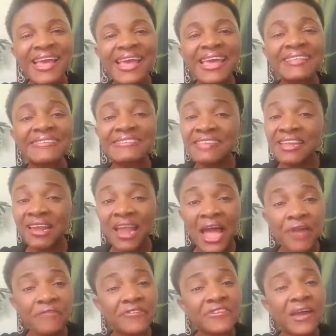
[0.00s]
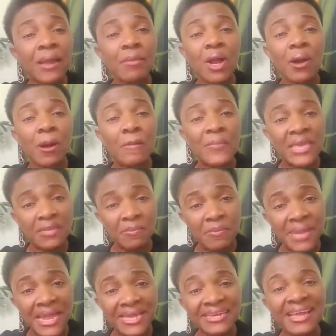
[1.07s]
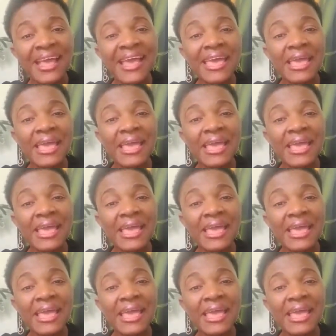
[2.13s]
It is a lifetime commitment.